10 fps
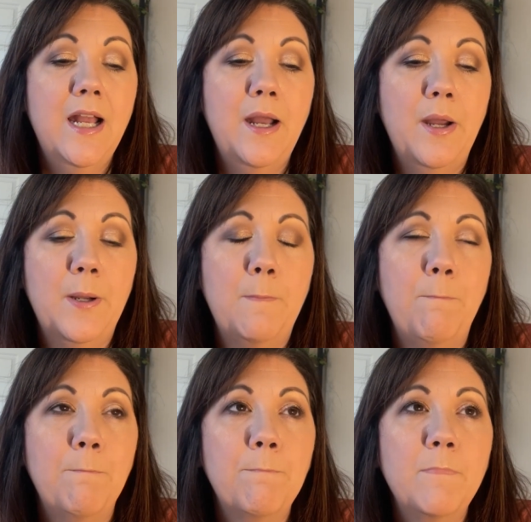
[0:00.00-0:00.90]

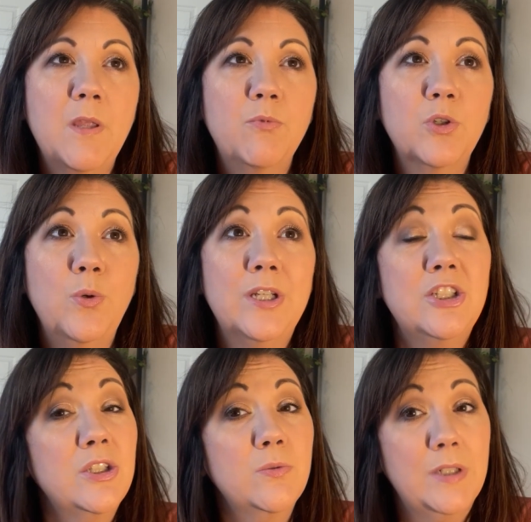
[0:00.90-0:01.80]
Um, we're going
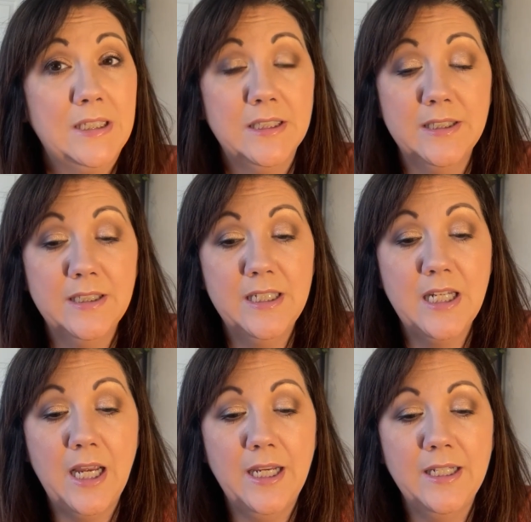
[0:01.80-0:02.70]
to the races
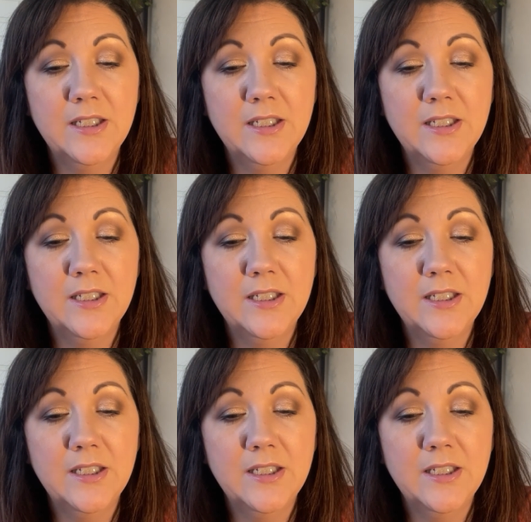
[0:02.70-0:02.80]
tonight,